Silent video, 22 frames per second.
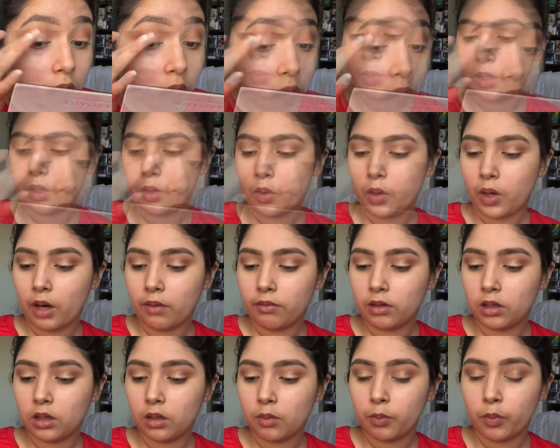be
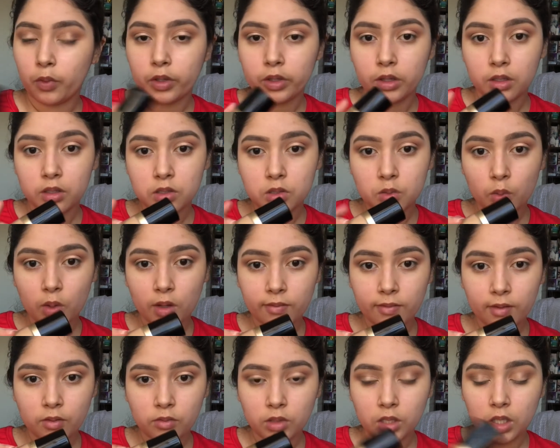grabbing the Born This Way
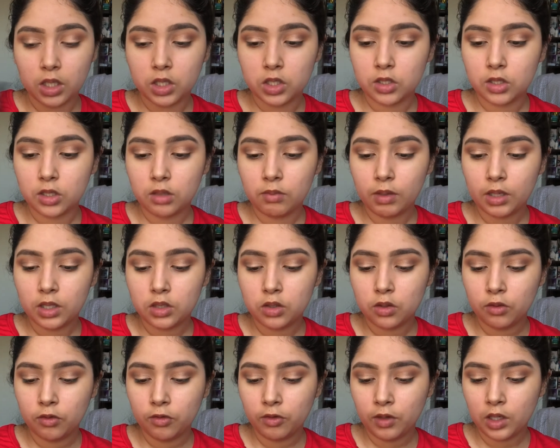foundation by
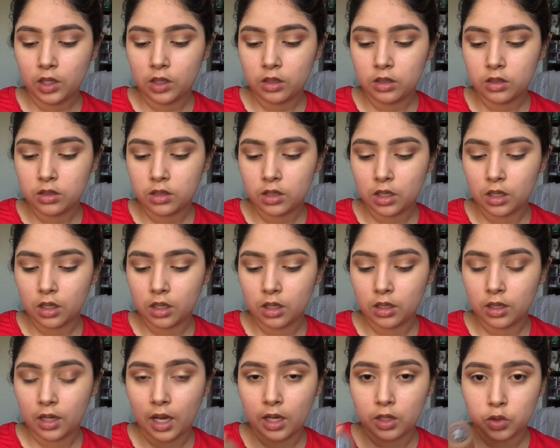Too Faced
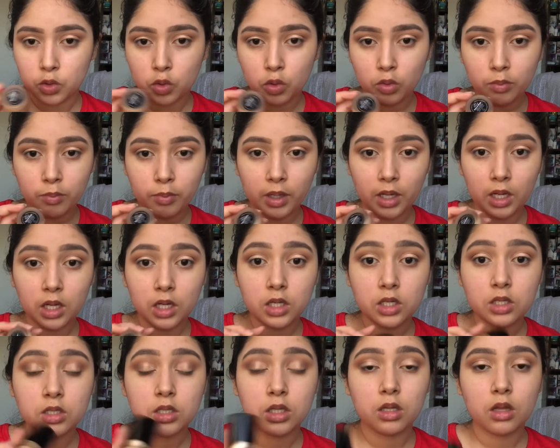in natural
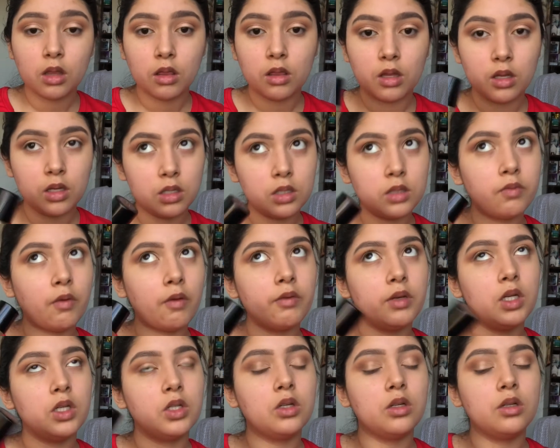beige. This
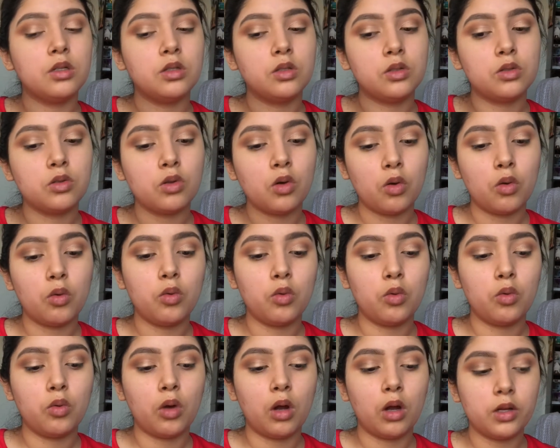foundation is
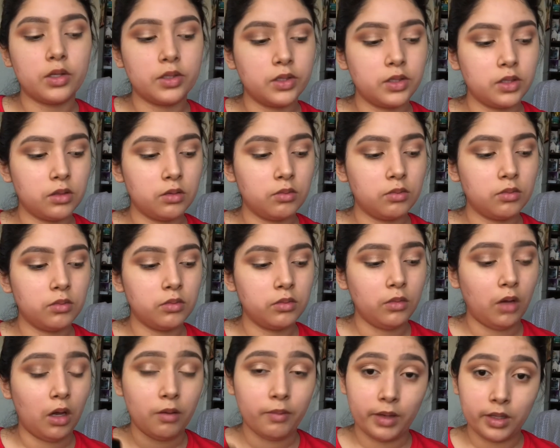so awesome
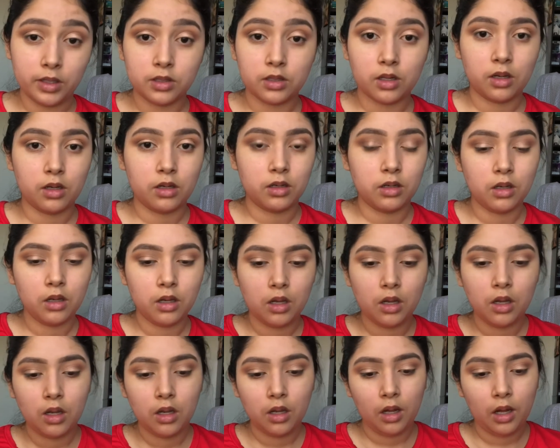on my skin.
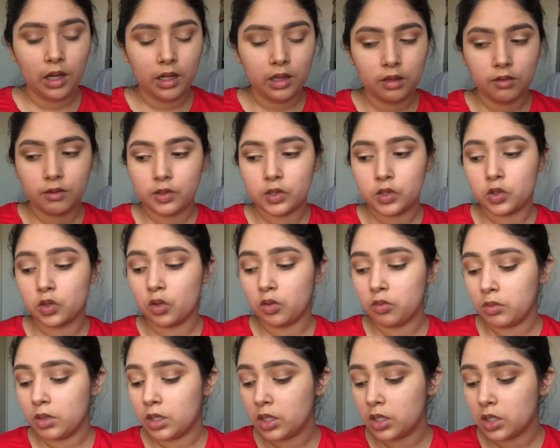I love it
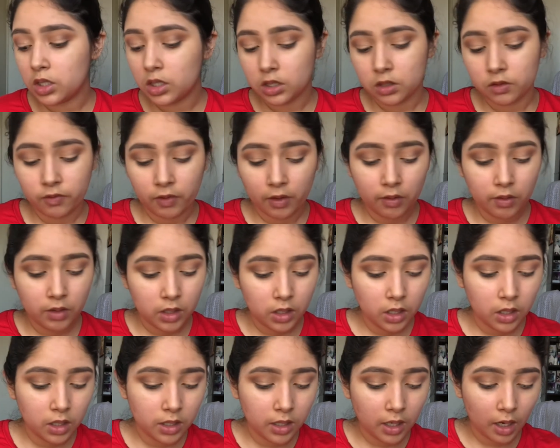so much. It's
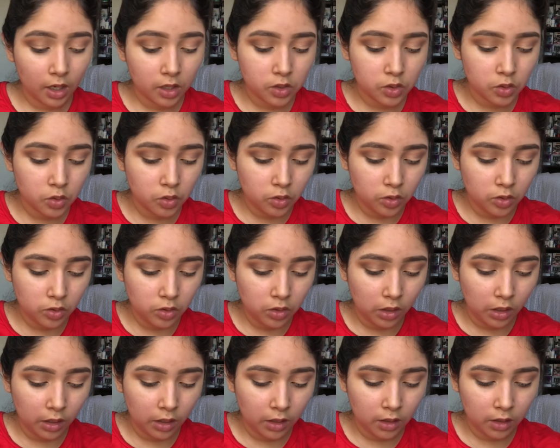very natural
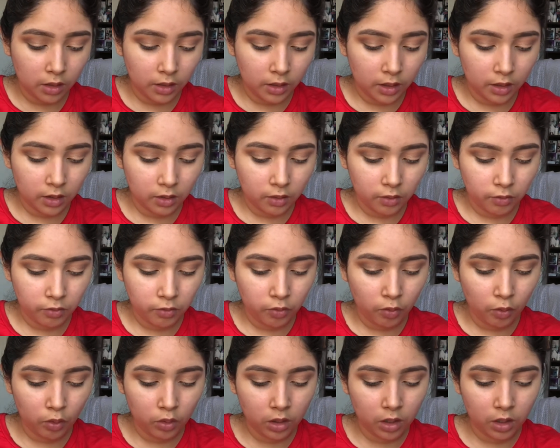yet like
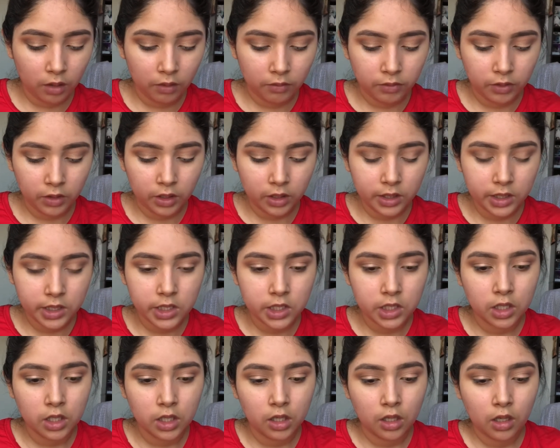full coverage.
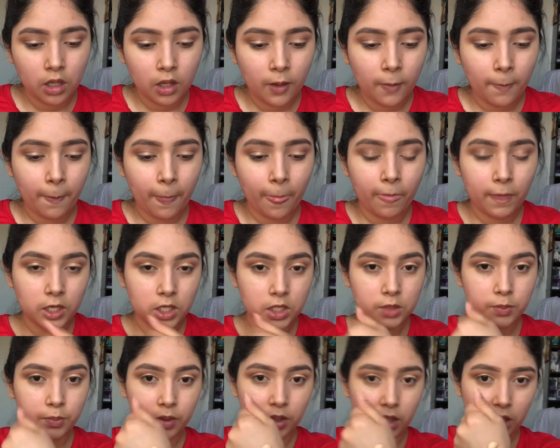And I
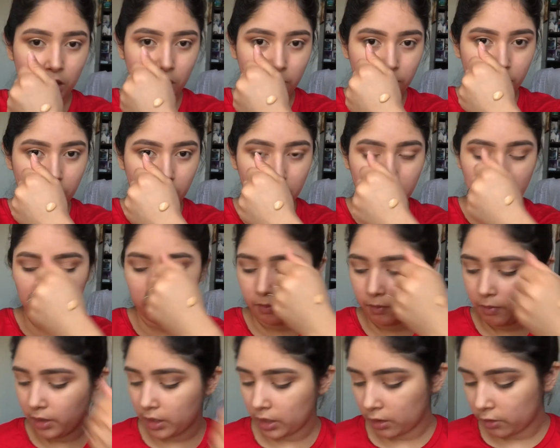just put it on my
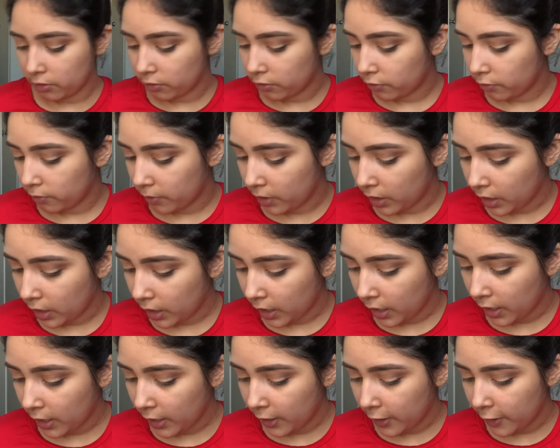back of my
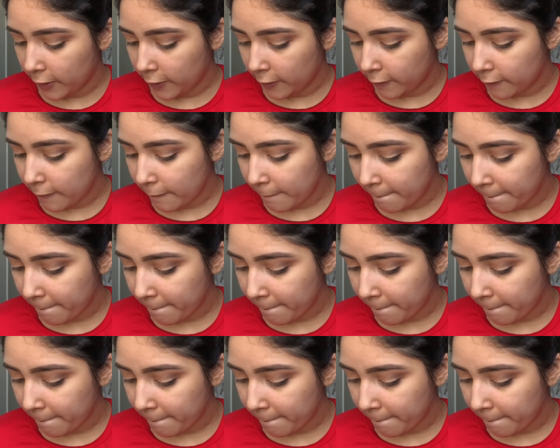hand.